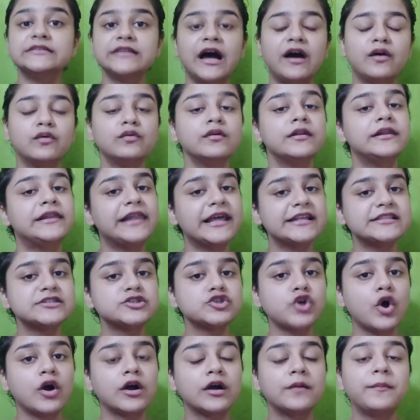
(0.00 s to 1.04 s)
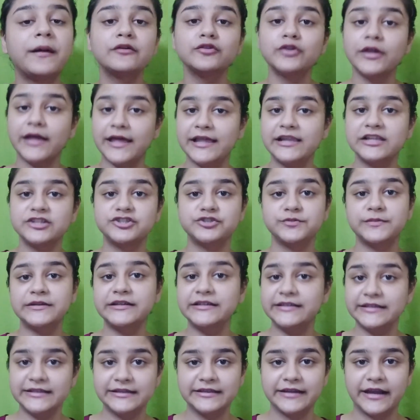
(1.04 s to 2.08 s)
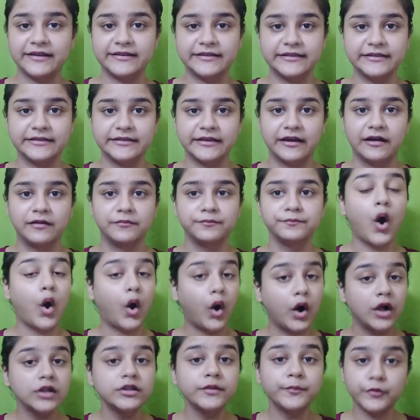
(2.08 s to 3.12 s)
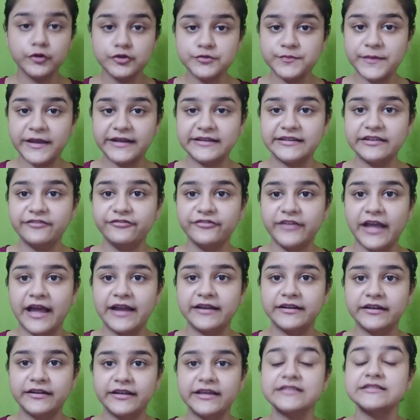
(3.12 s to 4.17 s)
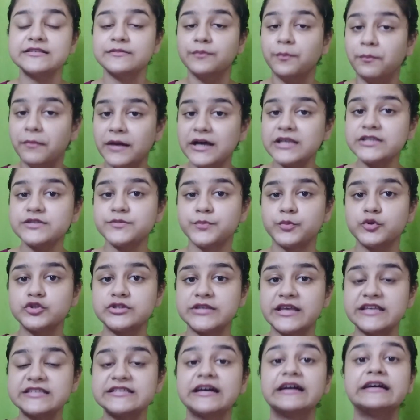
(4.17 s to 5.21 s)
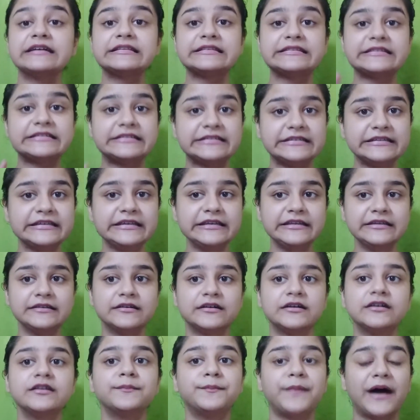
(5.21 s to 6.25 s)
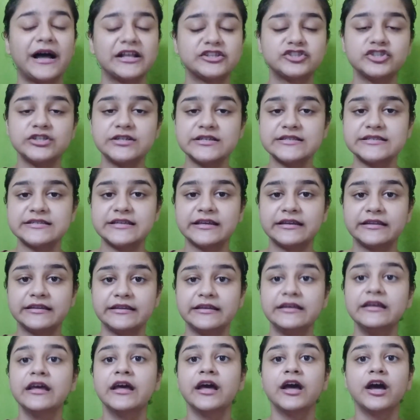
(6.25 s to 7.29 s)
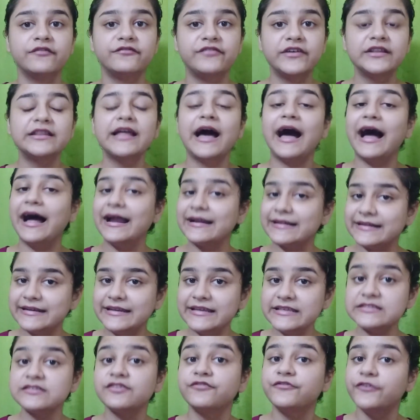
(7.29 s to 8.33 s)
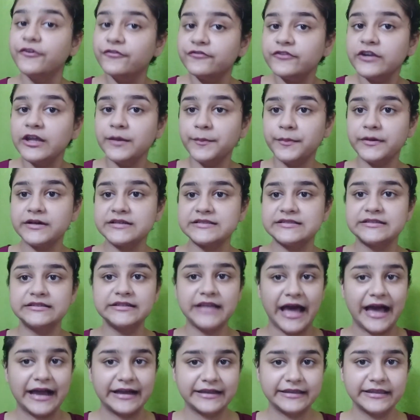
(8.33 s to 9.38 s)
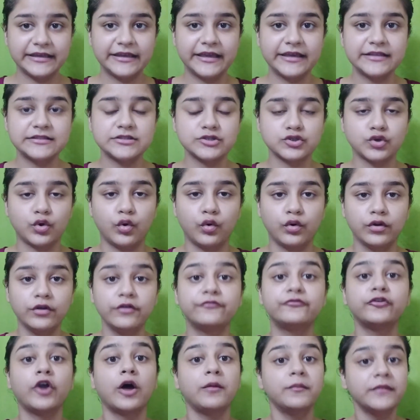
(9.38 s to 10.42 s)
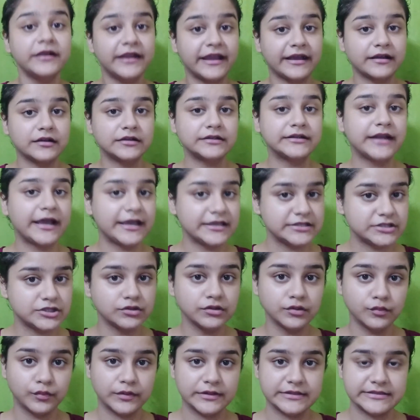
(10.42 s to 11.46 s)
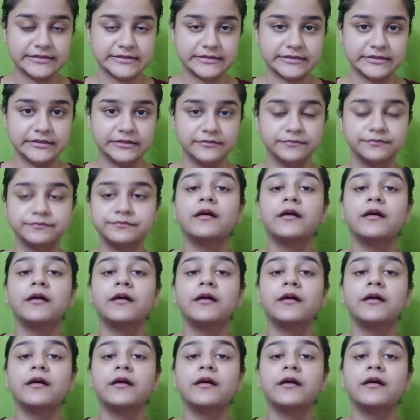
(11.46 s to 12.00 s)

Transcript: Now, let's talk about the eligibility criteria. All the prospective candidates must possess a 3-year bachelor's degree with at least 50% aggregate score from a recognized university.